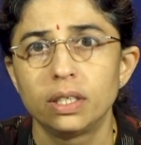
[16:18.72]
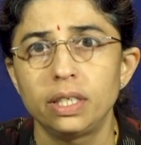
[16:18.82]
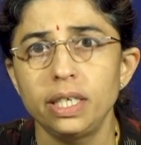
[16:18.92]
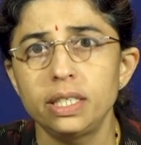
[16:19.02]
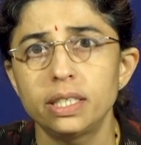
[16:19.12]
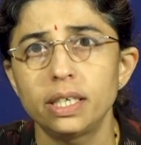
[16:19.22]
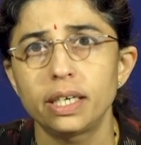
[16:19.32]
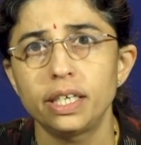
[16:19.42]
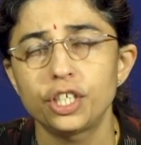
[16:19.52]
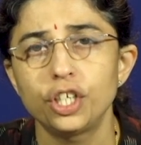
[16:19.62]

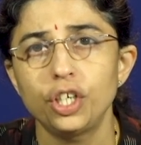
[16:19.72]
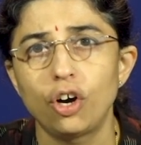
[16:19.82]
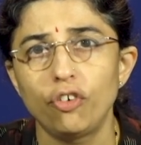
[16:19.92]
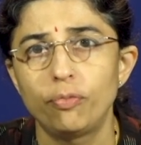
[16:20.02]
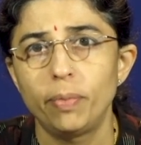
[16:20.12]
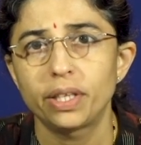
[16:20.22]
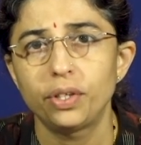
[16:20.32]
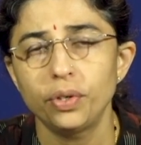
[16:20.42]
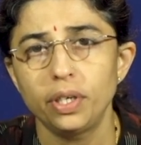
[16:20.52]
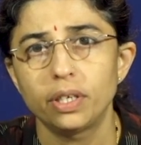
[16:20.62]
Regeneration of
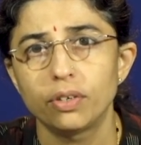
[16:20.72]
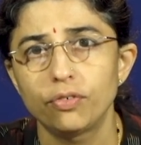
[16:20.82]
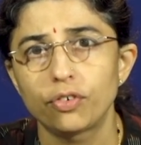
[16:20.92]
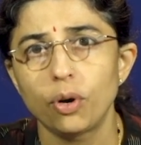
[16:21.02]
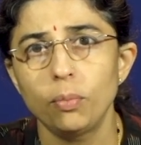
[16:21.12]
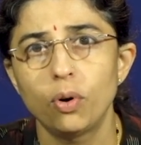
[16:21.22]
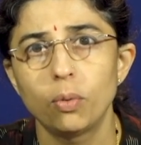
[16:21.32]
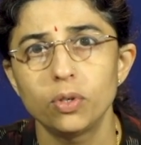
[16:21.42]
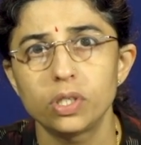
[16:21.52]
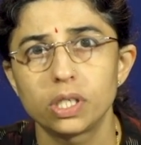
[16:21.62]
methionine from
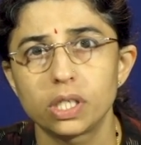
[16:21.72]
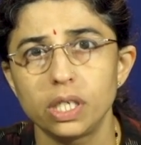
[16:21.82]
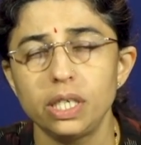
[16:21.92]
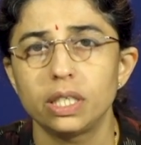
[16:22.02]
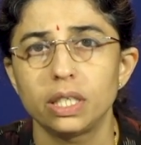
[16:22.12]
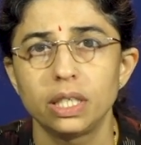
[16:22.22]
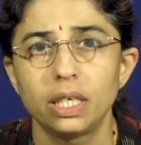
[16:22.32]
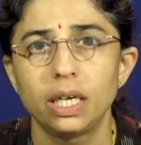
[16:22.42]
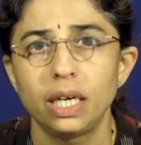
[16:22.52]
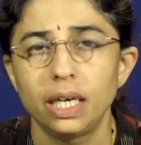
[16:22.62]
homocysteine
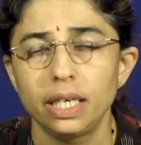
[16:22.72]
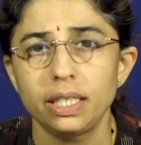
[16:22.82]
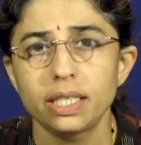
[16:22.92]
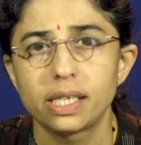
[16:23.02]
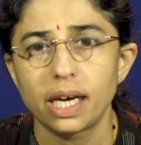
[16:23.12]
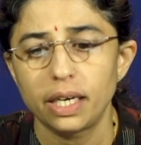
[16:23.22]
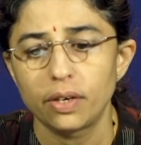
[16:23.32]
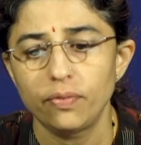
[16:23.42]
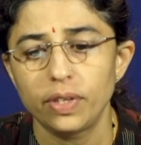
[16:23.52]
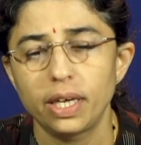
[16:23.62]
is
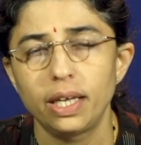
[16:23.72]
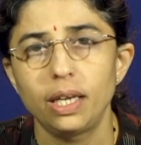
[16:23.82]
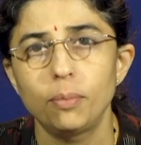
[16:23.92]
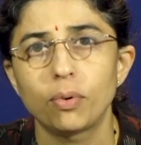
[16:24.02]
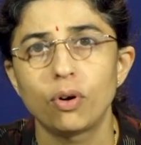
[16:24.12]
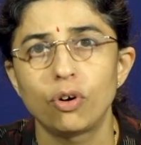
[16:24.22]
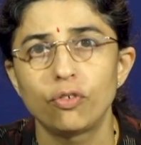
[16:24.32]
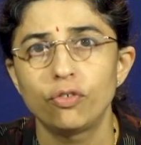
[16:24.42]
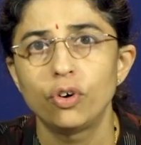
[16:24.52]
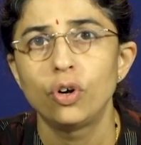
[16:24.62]
done with the help
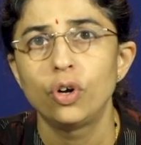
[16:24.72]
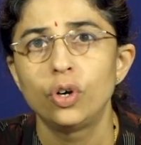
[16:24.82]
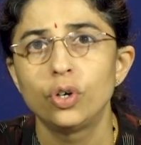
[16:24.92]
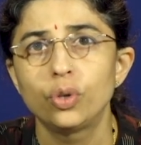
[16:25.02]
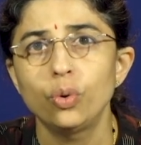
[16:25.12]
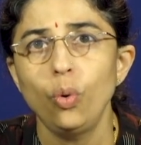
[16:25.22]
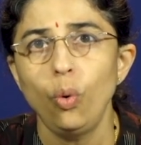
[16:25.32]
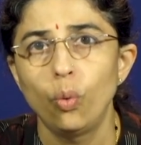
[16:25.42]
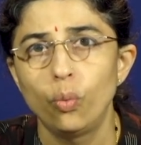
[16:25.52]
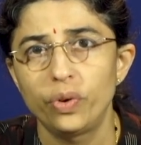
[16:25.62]
of two
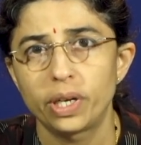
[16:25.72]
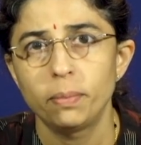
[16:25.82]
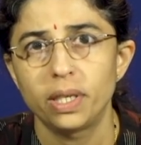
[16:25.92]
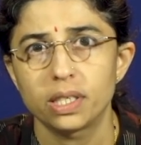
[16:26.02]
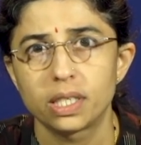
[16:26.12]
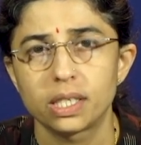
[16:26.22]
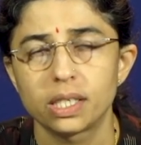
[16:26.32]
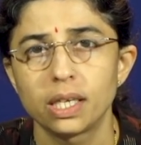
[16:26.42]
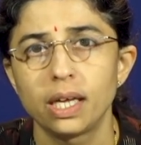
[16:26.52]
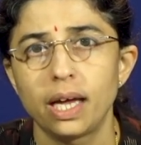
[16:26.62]

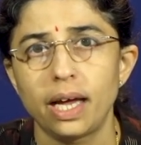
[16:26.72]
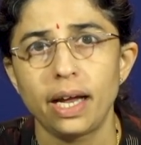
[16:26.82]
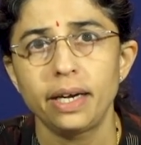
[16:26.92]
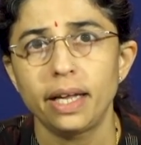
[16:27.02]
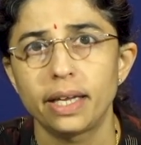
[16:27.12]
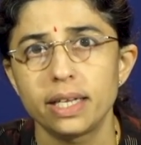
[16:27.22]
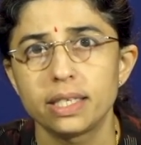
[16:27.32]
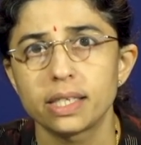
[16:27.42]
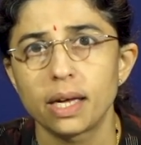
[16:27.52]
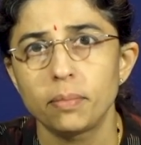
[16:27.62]
vitamins and an
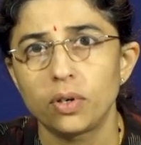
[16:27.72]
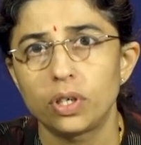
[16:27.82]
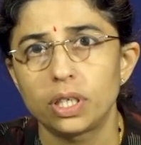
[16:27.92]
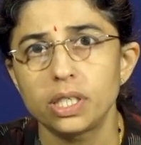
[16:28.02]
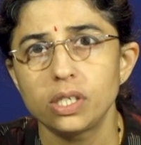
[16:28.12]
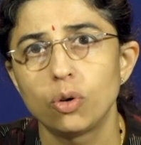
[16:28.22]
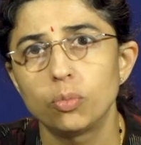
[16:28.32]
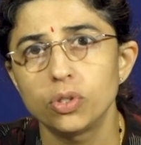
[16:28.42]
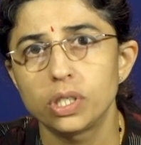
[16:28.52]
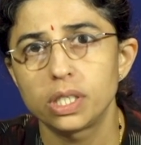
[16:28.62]
enzyme called as
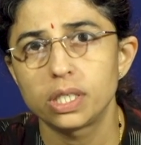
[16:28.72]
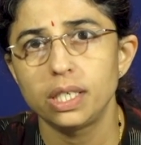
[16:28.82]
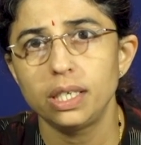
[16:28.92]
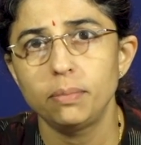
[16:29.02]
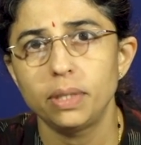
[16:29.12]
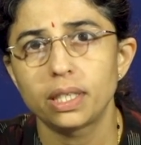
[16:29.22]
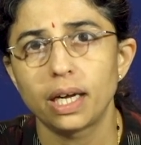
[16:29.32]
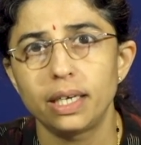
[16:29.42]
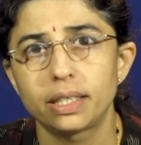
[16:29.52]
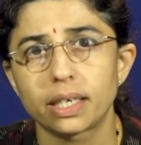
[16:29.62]
homocysteine
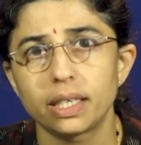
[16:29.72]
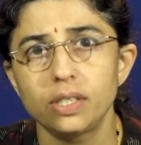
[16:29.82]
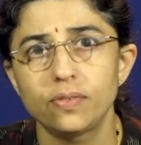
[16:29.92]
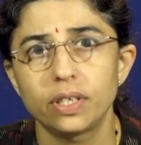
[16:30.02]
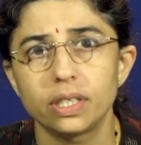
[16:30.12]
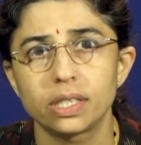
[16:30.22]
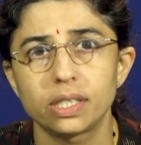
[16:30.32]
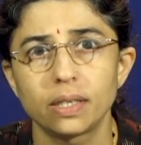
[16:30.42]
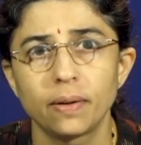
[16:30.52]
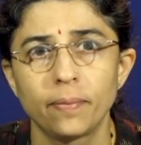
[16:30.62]
methyltransferase.